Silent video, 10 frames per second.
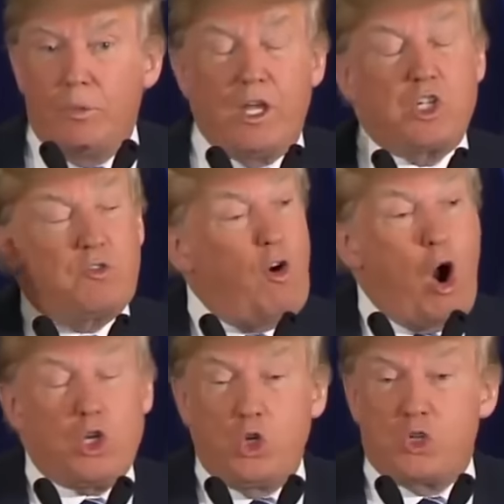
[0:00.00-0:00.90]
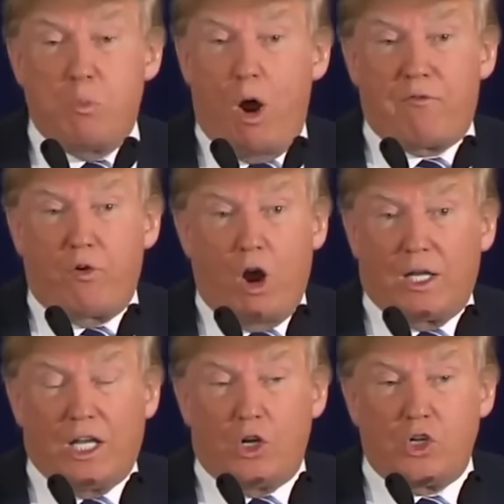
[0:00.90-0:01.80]
They're far too smart for
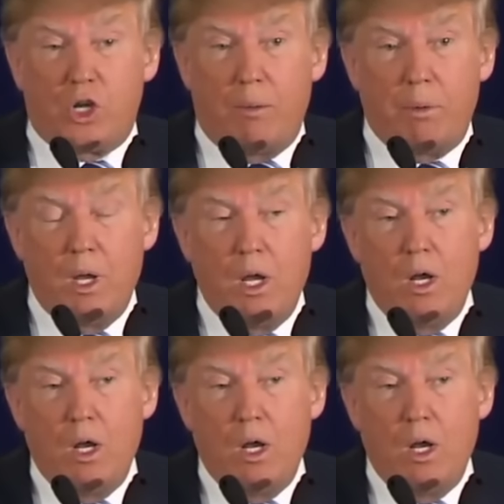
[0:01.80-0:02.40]
our leadership.